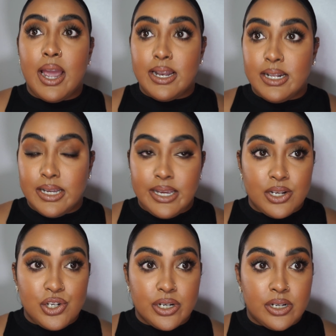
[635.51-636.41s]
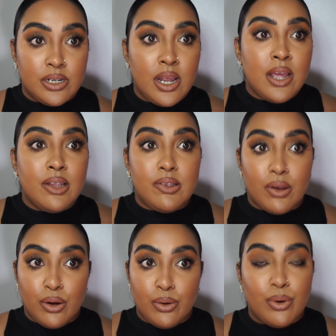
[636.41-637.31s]
and in the kitchen,
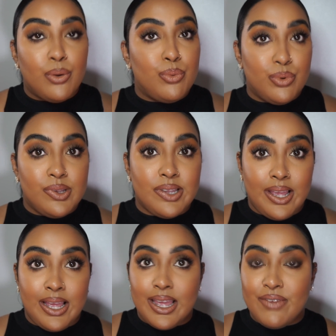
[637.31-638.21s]
so we'll see.